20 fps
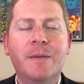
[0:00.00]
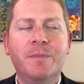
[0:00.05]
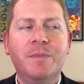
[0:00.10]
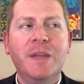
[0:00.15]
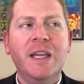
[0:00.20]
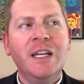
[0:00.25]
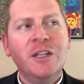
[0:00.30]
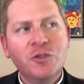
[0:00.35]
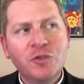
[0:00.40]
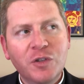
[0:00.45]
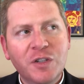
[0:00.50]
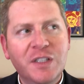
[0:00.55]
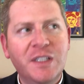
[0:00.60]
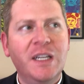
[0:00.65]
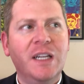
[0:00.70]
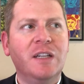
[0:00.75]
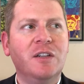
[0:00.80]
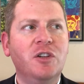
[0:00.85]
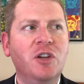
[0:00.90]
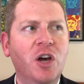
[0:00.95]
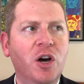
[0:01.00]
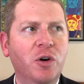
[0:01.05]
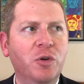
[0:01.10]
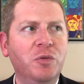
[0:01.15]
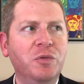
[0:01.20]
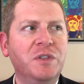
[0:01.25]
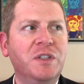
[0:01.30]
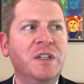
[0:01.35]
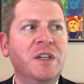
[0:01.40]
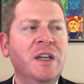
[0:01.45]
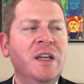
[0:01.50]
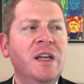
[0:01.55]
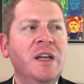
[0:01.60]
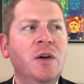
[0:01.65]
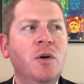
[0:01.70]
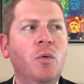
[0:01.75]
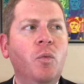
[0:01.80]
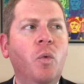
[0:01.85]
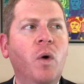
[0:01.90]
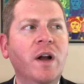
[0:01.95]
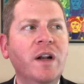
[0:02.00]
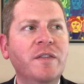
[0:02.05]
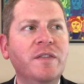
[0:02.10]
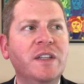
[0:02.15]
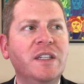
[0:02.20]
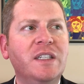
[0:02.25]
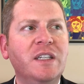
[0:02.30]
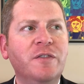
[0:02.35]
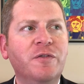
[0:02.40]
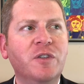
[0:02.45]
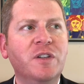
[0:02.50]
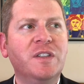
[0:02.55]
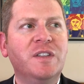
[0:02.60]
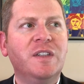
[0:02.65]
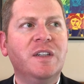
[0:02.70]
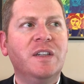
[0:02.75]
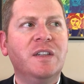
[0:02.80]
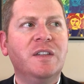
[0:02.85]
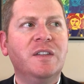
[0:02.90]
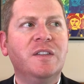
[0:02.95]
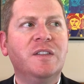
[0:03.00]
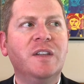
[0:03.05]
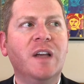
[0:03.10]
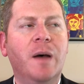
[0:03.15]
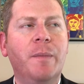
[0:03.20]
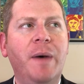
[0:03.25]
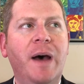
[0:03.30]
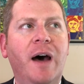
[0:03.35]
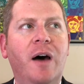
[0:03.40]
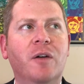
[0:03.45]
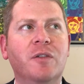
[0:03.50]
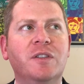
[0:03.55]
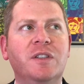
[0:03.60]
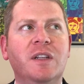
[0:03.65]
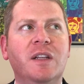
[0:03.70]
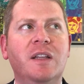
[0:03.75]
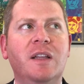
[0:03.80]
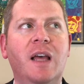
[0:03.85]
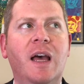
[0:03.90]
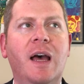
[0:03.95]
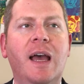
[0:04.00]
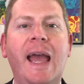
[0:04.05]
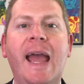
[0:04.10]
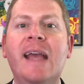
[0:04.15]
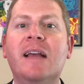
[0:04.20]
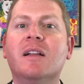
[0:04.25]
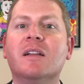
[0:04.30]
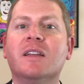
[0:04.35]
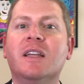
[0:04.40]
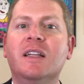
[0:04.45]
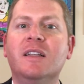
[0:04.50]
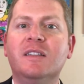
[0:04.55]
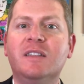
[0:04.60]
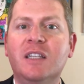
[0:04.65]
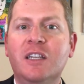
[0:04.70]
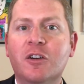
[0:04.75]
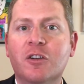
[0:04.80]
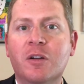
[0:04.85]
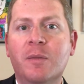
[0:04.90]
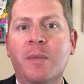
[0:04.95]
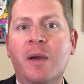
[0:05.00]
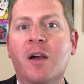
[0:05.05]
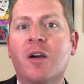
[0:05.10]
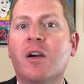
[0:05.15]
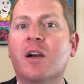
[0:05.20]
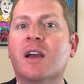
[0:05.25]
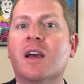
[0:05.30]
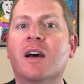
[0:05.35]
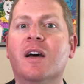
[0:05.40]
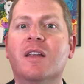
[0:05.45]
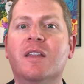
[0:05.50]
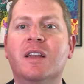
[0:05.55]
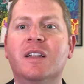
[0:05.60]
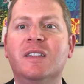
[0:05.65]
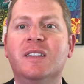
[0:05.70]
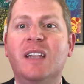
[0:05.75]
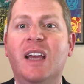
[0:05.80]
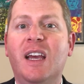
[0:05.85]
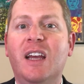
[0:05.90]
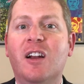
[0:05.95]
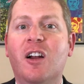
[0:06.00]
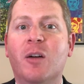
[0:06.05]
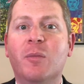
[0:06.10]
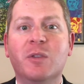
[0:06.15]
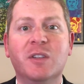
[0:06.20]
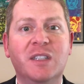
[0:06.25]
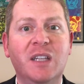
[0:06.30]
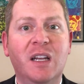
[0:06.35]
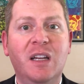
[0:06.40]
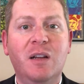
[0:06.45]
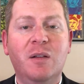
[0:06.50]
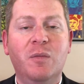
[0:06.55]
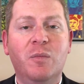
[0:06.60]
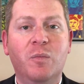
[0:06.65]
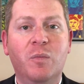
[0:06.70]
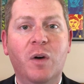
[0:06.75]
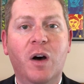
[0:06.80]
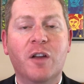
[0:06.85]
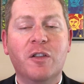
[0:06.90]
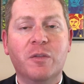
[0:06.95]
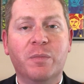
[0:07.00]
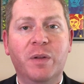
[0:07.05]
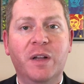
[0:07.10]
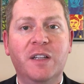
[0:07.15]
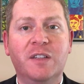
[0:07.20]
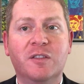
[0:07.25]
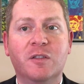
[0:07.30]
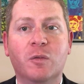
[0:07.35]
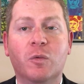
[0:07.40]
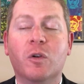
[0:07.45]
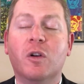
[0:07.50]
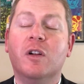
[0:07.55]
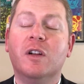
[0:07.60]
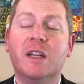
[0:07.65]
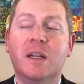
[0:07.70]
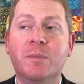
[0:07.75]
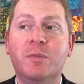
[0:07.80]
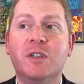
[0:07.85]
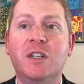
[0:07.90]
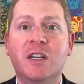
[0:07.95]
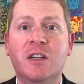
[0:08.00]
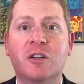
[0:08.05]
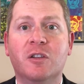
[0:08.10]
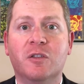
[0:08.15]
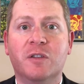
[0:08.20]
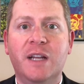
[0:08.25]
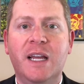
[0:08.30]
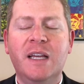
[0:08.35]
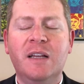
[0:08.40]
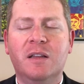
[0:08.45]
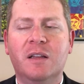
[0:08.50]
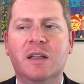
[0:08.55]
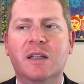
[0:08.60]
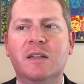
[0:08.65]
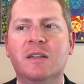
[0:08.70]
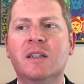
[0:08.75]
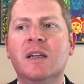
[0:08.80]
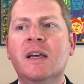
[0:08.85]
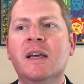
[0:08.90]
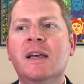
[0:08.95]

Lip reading: Interesting note, one of the differences about Anglicans here in America than, say, in almost any other place in the world, in particular in England,